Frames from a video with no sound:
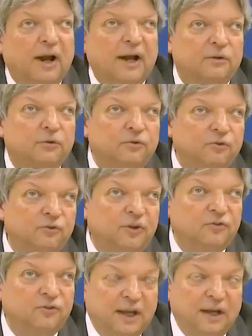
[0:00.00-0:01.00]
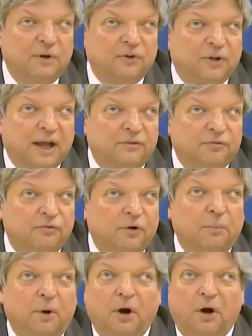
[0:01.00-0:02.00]
and trying to distinguish that
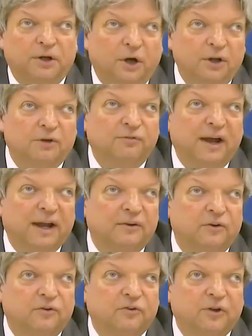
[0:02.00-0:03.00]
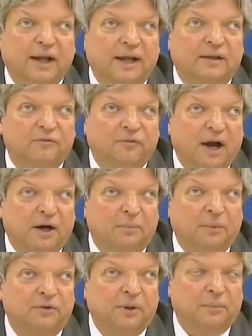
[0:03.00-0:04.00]
from all the other factors like
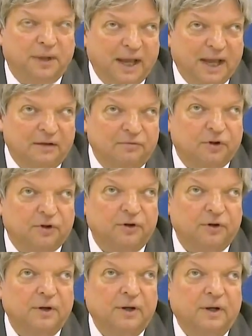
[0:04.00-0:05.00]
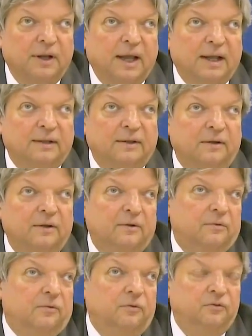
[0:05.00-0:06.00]
environment and behavior and
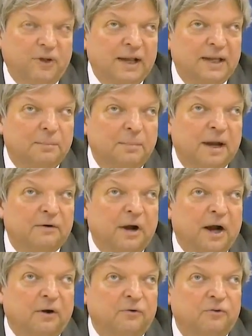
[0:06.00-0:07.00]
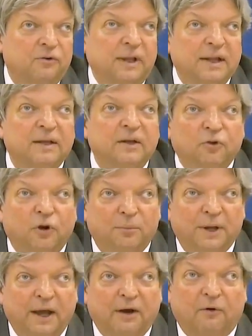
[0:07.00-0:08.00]
genetic backgrounds that
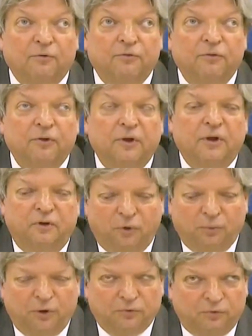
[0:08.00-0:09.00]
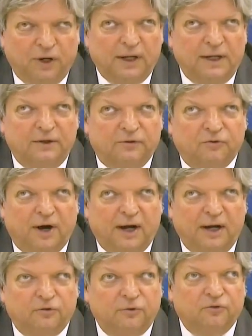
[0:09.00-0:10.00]
determine health. So we really
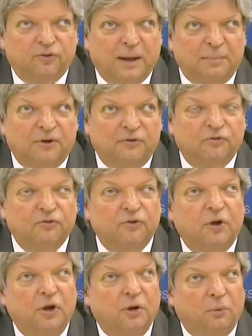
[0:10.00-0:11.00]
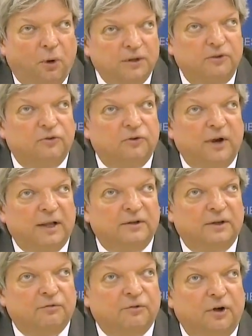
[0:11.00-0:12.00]
try to establish what is the
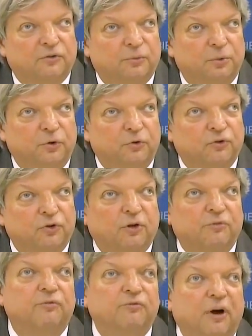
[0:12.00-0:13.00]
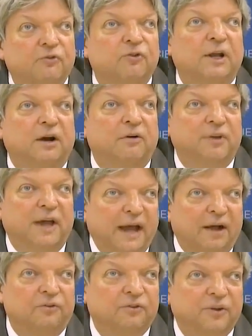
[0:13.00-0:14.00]
relative contribution of the functioning of the
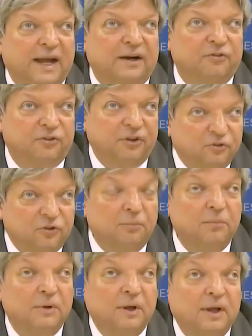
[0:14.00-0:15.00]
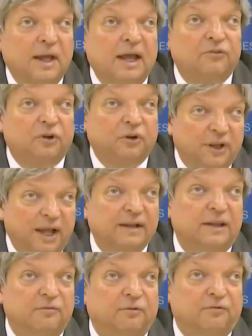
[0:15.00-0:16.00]
healthcare system as the
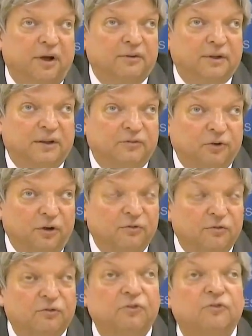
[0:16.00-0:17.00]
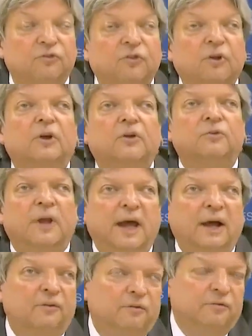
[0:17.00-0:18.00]
collective of healthcare services to
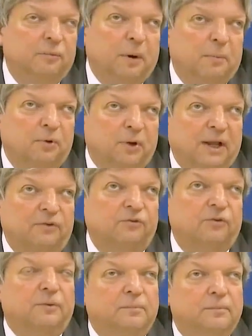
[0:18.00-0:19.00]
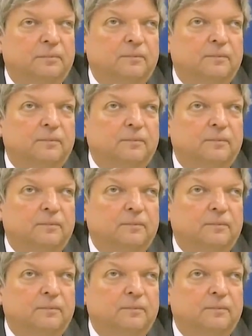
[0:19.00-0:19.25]
the health of the population.